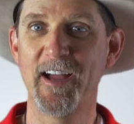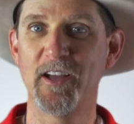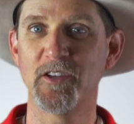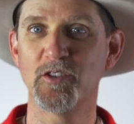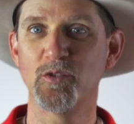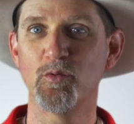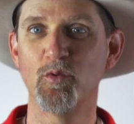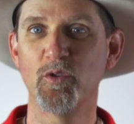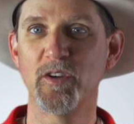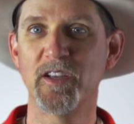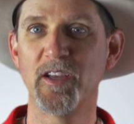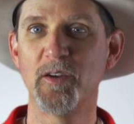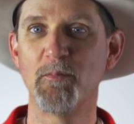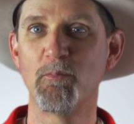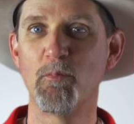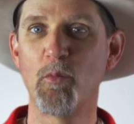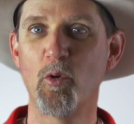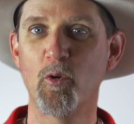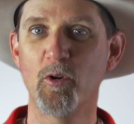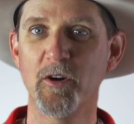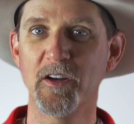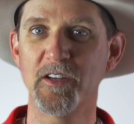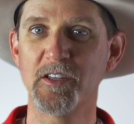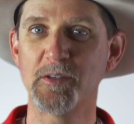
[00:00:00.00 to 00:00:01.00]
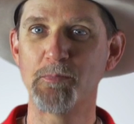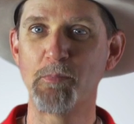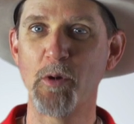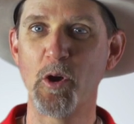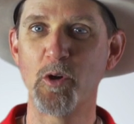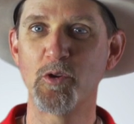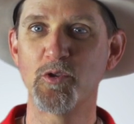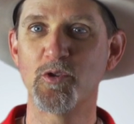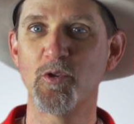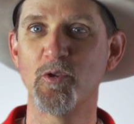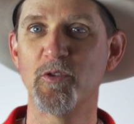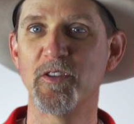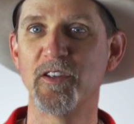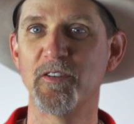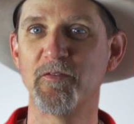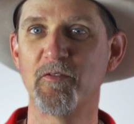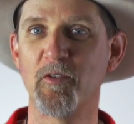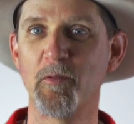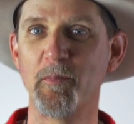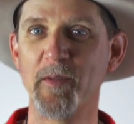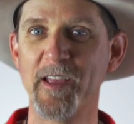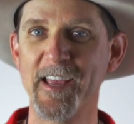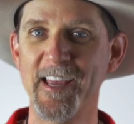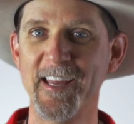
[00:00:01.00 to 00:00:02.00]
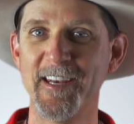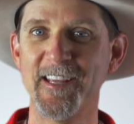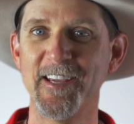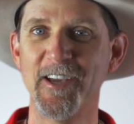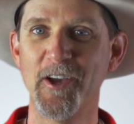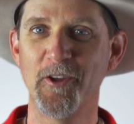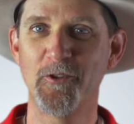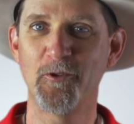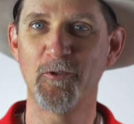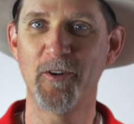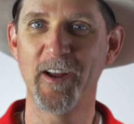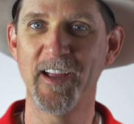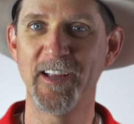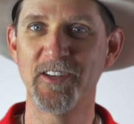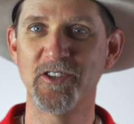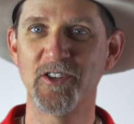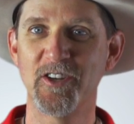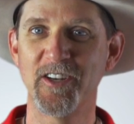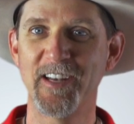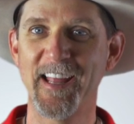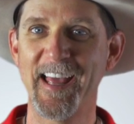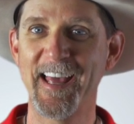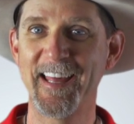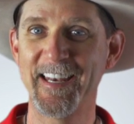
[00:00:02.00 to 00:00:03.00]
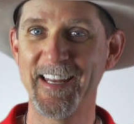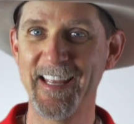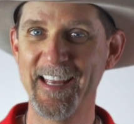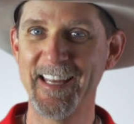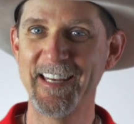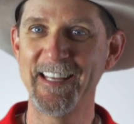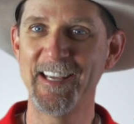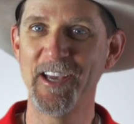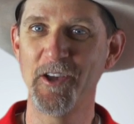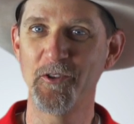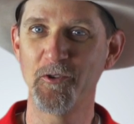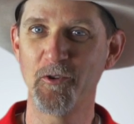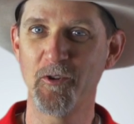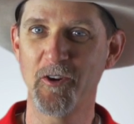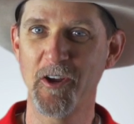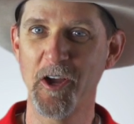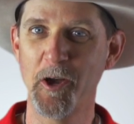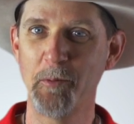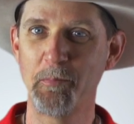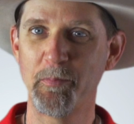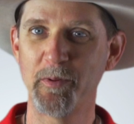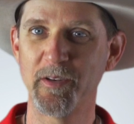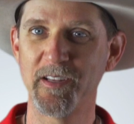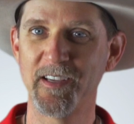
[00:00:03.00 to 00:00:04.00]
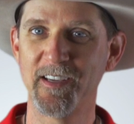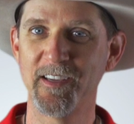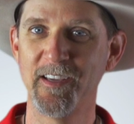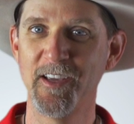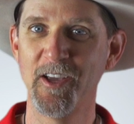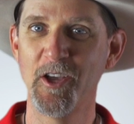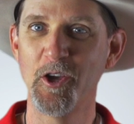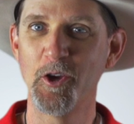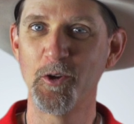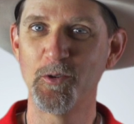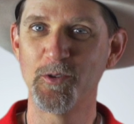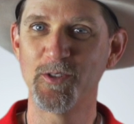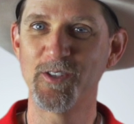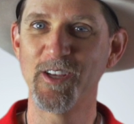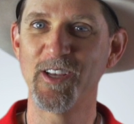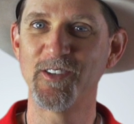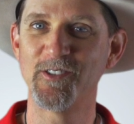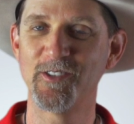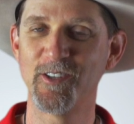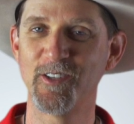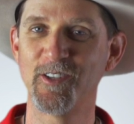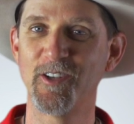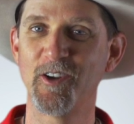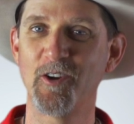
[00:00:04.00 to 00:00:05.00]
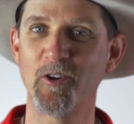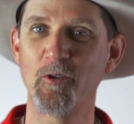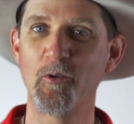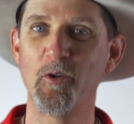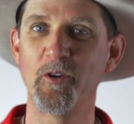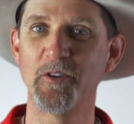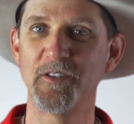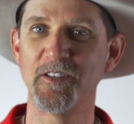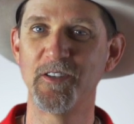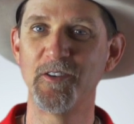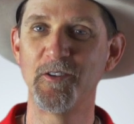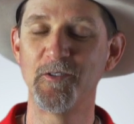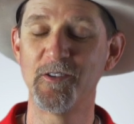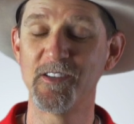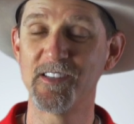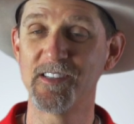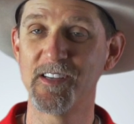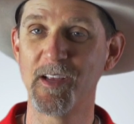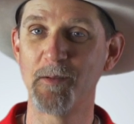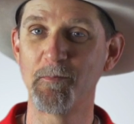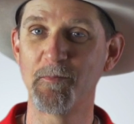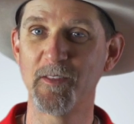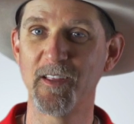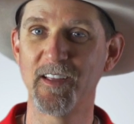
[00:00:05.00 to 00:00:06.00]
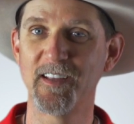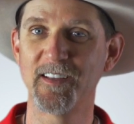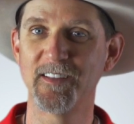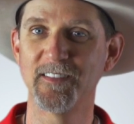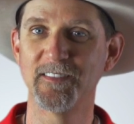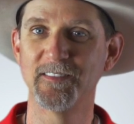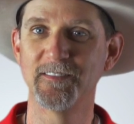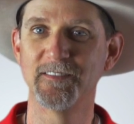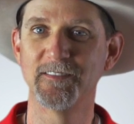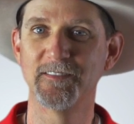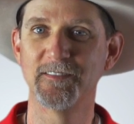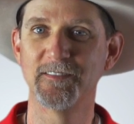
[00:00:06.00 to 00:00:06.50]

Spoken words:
house will get more exposure than from any other agent at any other company who says that they're going to do the same thing.